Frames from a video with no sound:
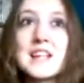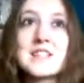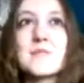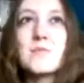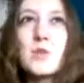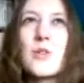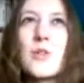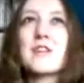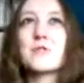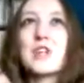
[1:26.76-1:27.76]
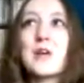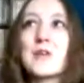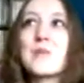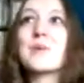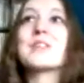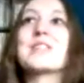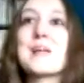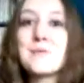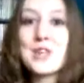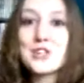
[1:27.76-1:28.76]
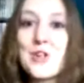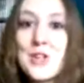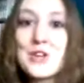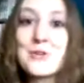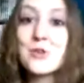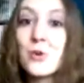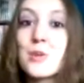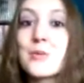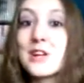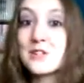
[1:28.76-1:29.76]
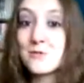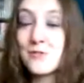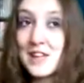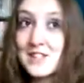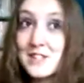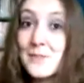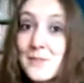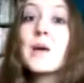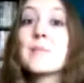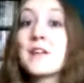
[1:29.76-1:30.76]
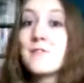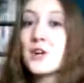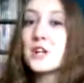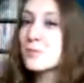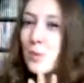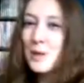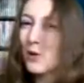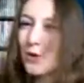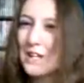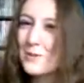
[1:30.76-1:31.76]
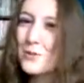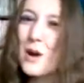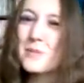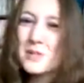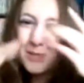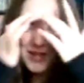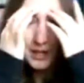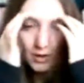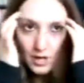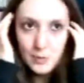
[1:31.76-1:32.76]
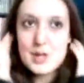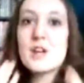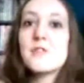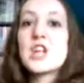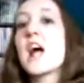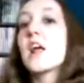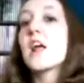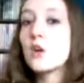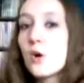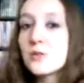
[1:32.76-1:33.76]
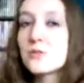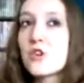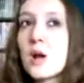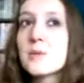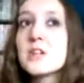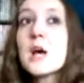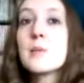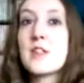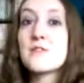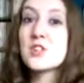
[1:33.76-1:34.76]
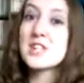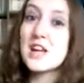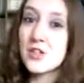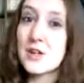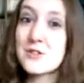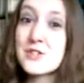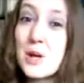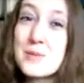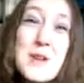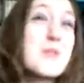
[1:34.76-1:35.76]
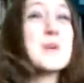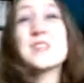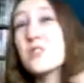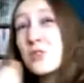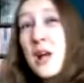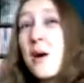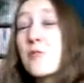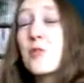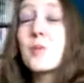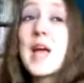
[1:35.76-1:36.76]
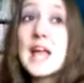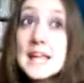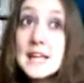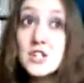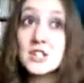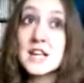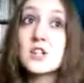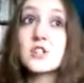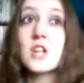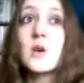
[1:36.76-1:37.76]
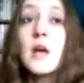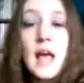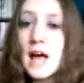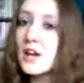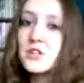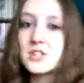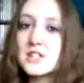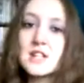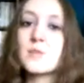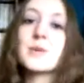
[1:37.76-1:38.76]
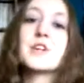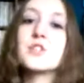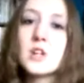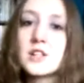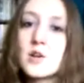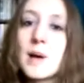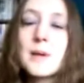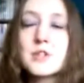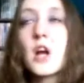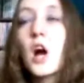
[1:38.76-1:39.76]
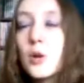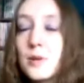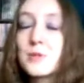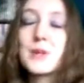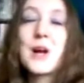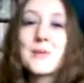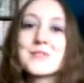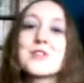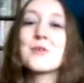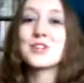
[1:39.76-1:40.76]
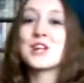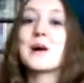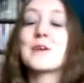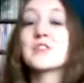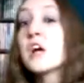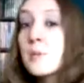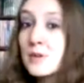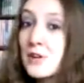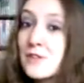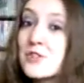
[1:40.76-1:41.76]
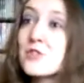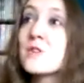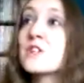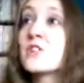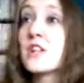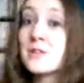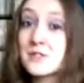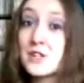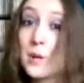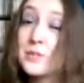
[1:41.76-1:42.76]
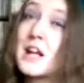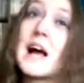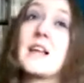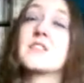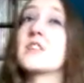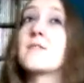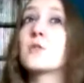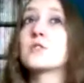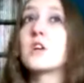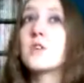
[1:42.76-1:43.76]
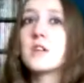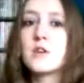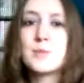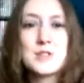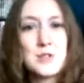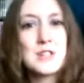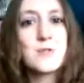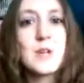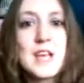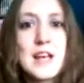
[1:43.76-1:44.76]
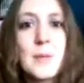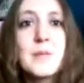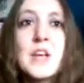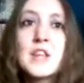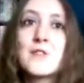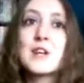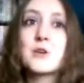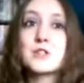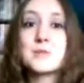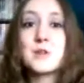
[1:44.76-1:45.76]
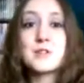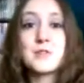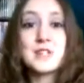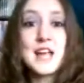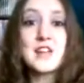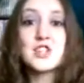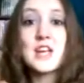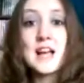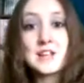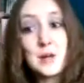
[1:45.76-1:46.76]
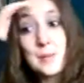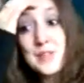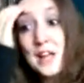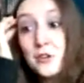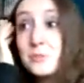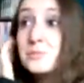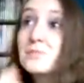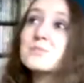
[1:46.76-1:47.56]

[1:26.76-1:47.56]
it's not the actual channel name, but it's the name of their show that they do. It's called The British Fist. Many of you guys probably already subscribe to them, because I know like we kind of share like a lot of subscribers, but they've just hit 1,000 subs, and I was meant to do a shout out for them ages and ages ago, and I just didn't, because you guys know I'm absolutely hopeless when it comes to doing shout outs. But no, they've just reached 1,000 subs, and they've also, been doing this for a year now. They're really awesome. So it's obviously NJ and Daniel.